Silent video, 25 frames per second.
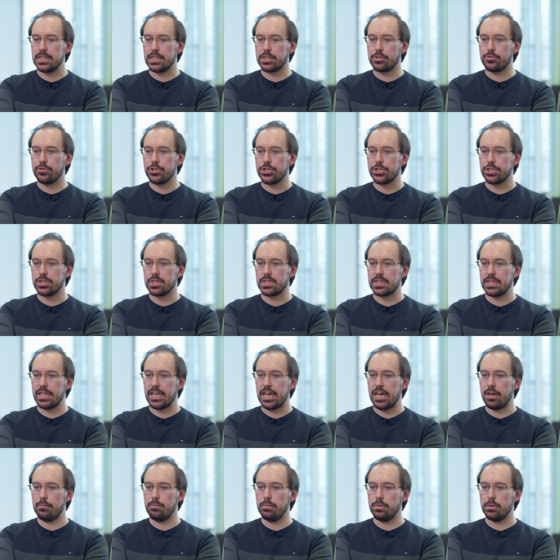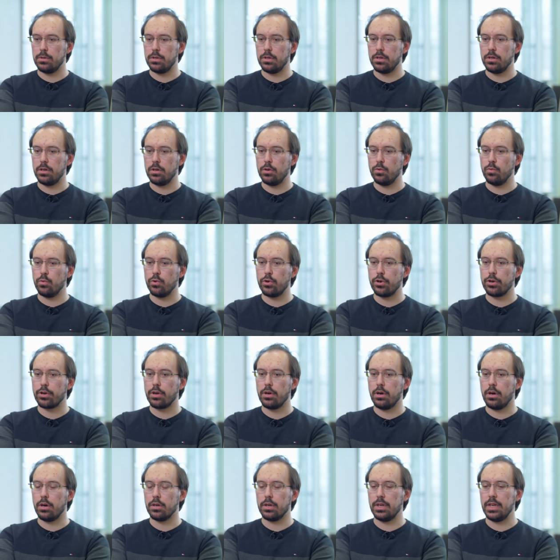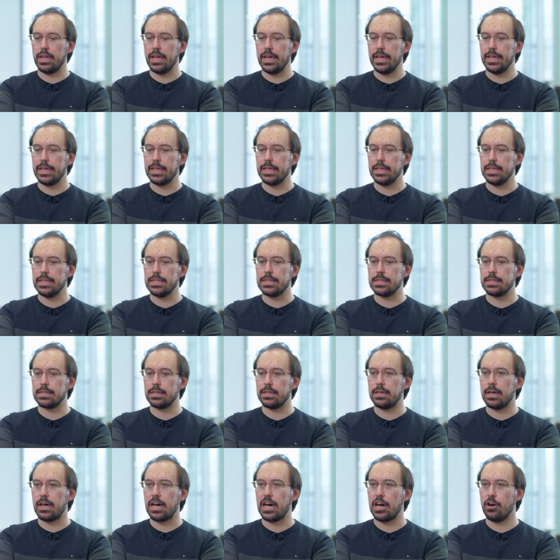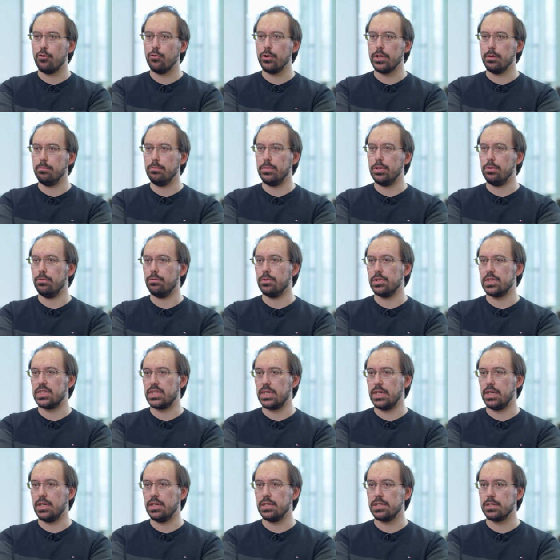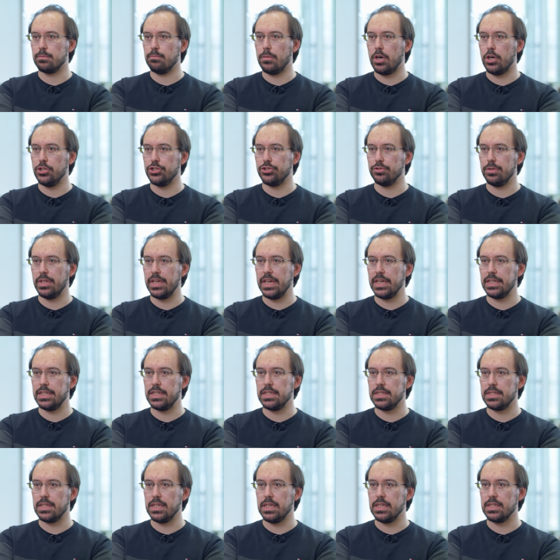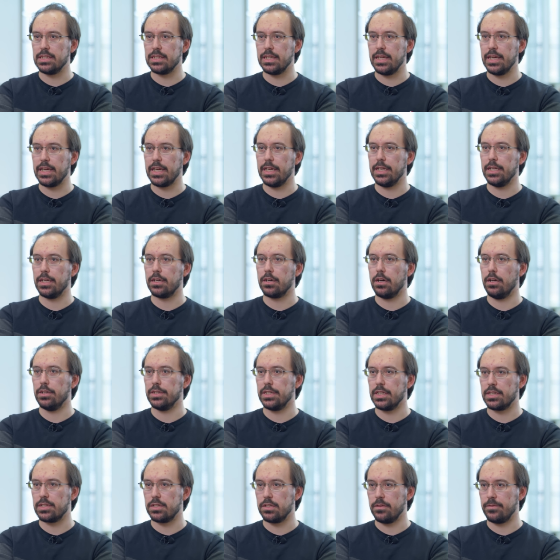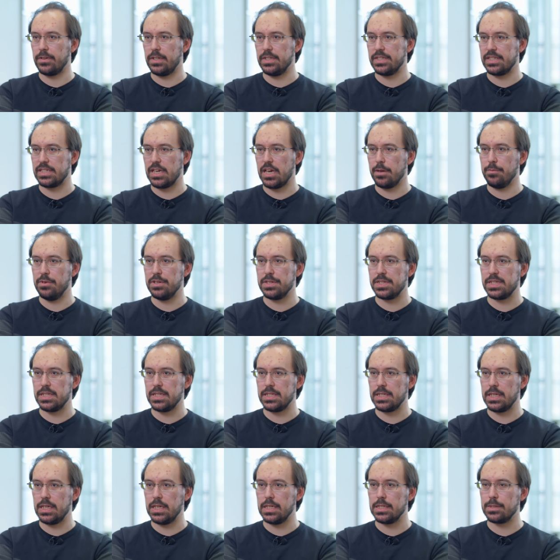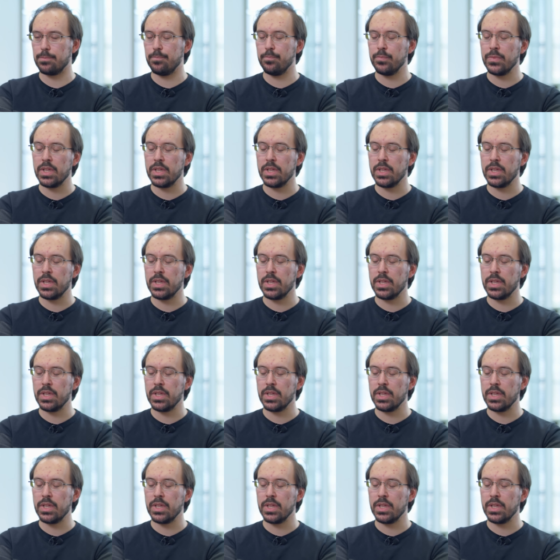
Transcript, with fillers: that Christian's lab uh, work on, like, is uh, how immune cells modulate disease, like in the context of Alzheimer's disease.